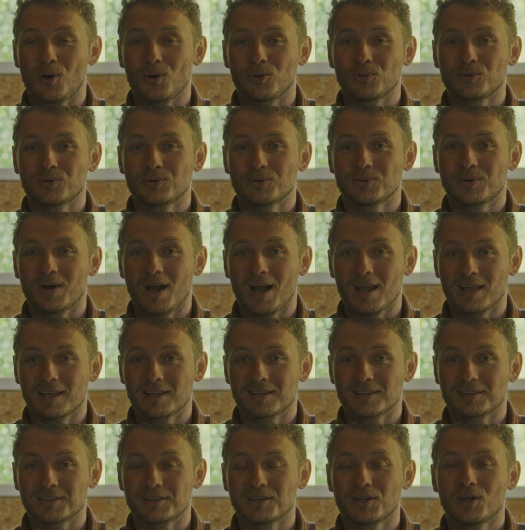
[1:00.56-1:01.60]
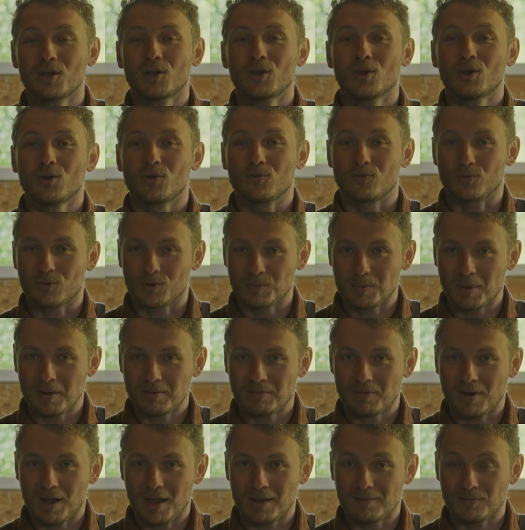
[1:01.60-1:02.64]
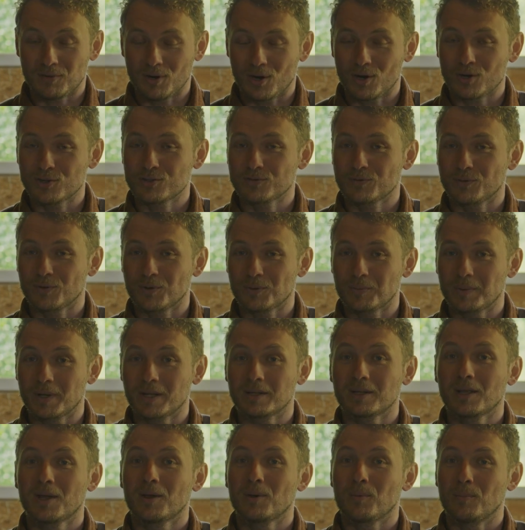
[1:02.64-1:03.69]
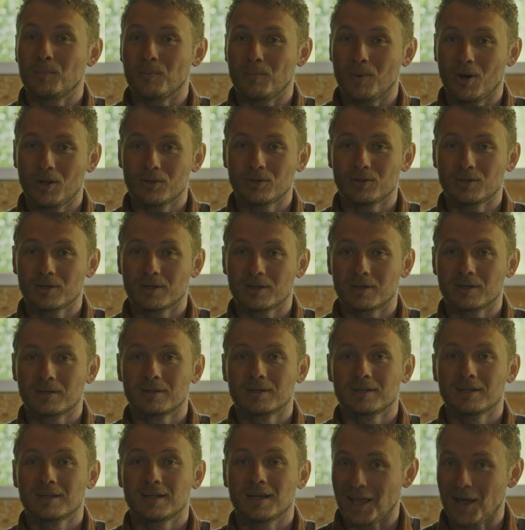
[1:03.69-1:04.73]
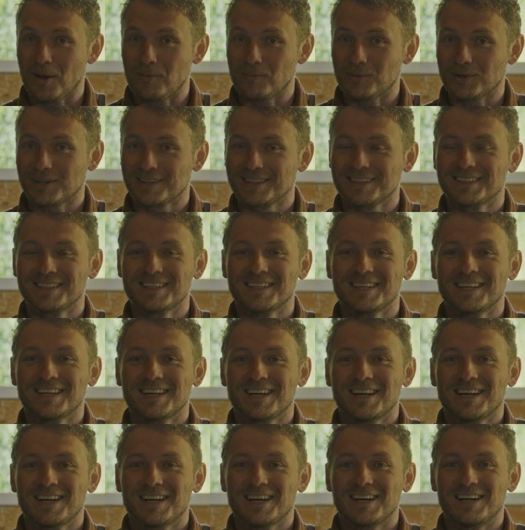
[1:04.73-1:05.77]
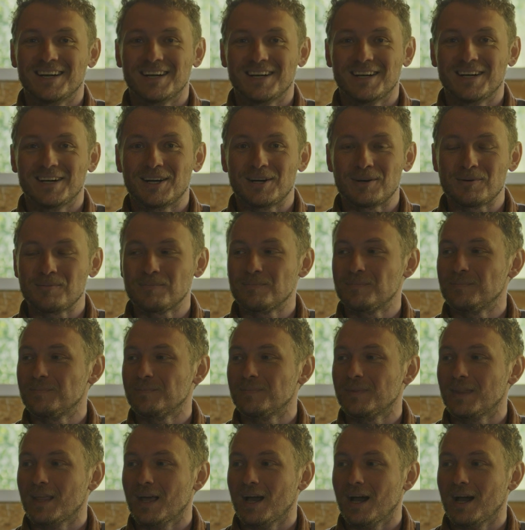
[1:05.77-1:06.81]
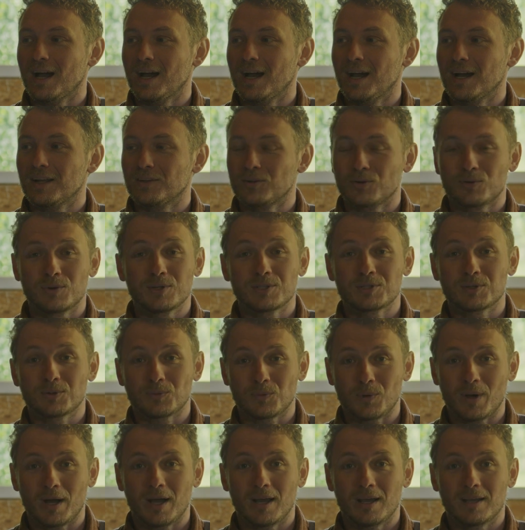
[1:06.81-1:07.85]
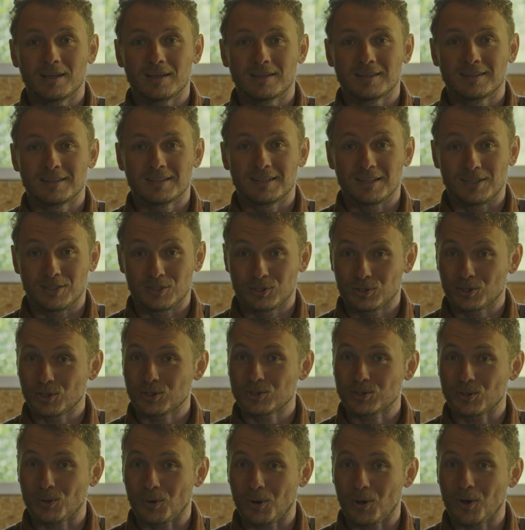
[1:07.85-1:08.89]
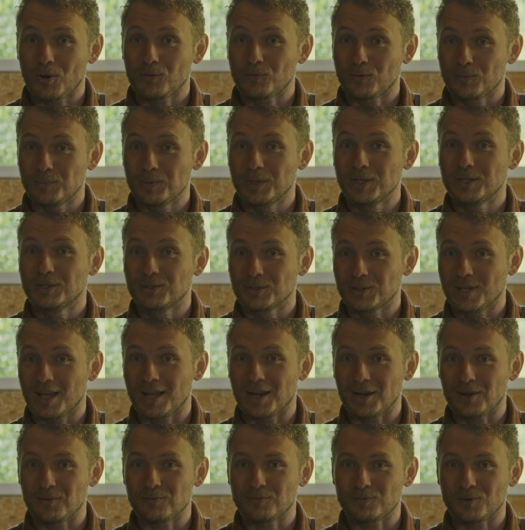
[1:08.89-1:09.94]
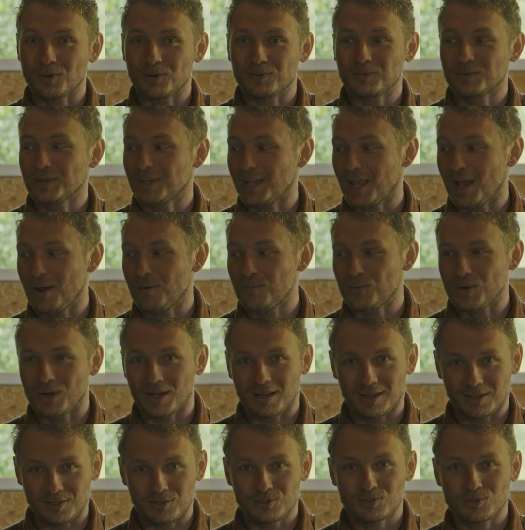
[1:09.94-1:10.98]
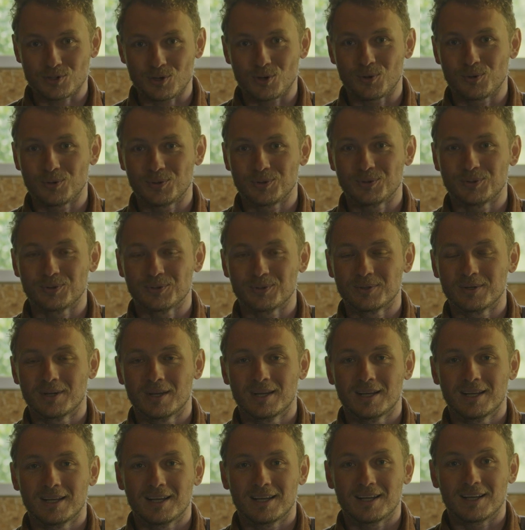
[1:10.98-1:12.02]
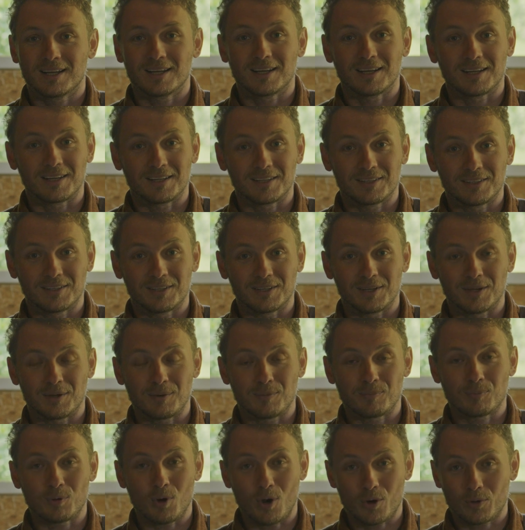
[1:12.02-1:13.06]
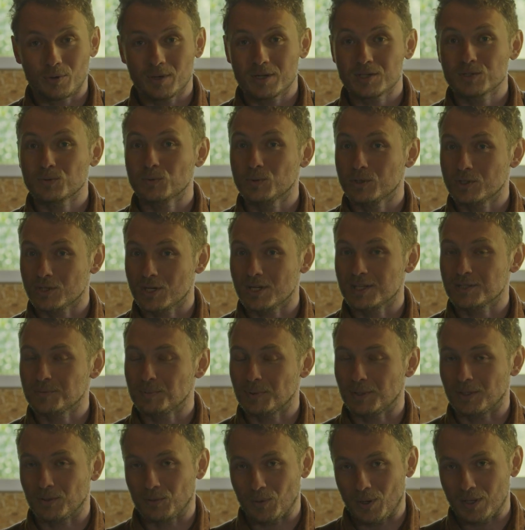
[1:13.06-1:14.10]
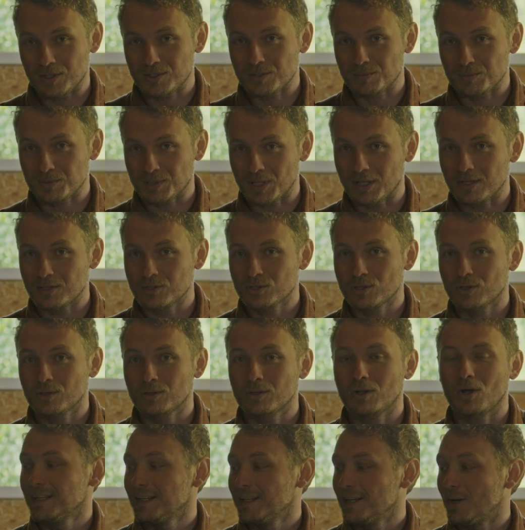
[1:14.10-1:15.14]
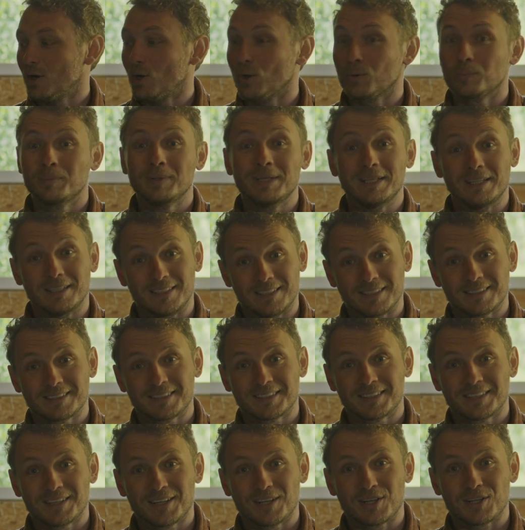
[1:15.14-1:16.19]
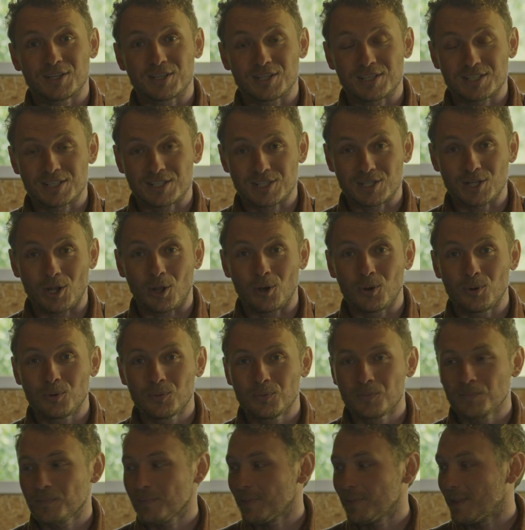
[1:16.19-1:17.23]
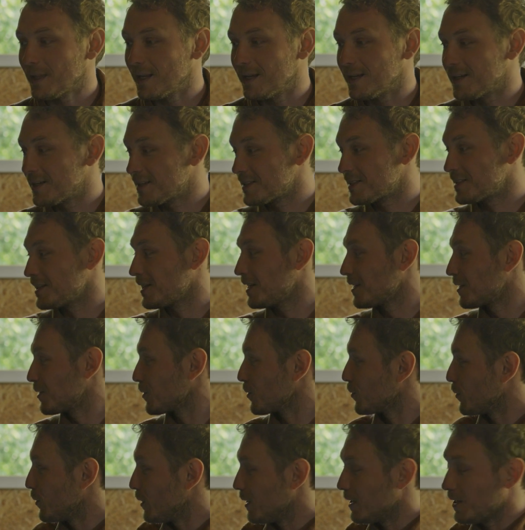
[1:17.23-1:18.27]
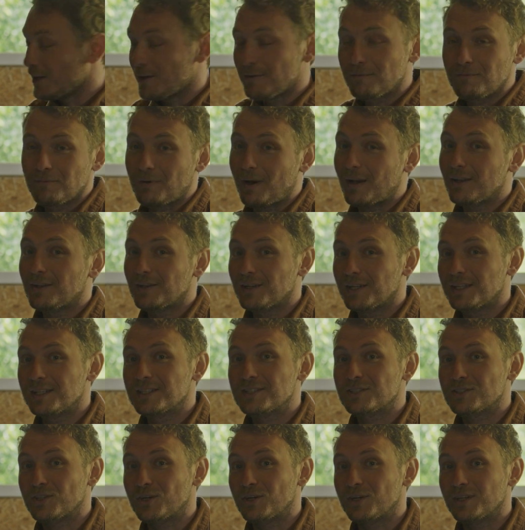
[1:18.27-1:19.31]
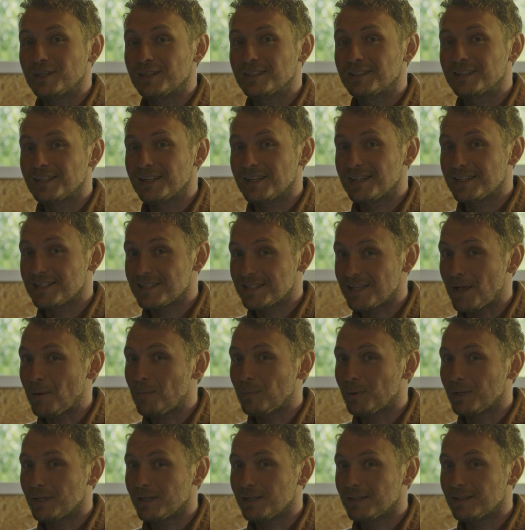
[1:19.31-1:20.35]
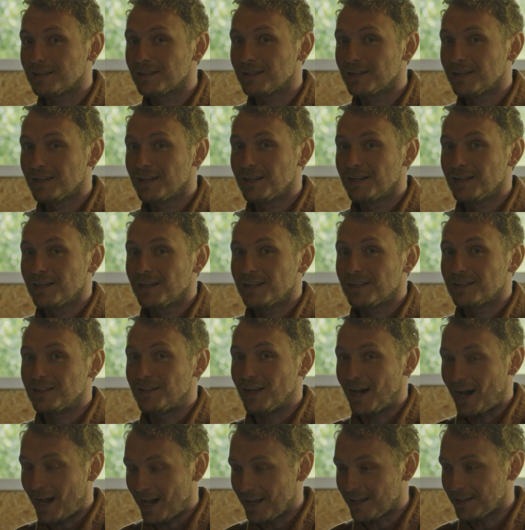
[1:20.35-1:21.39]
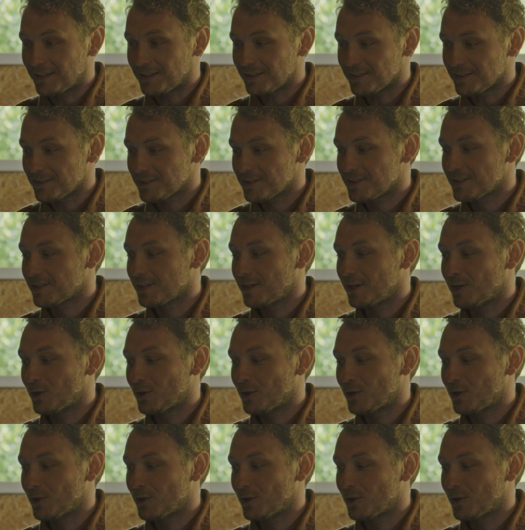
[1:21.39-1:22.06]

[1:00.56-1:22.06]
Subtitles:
ONDU Eikan 4x5 large format modular camera. The reason why it took so long for me to get in front of the camera and show you the progress, which has been quite substantial, albeit slow, is that we finally started assembling the icons.